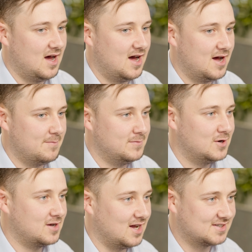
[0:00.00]
Um,
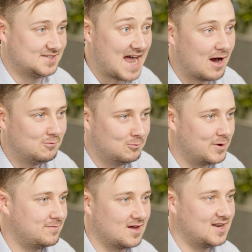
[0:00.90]
look at us now,
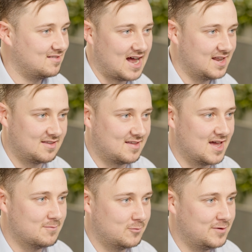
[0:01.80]
we've done exactly the same.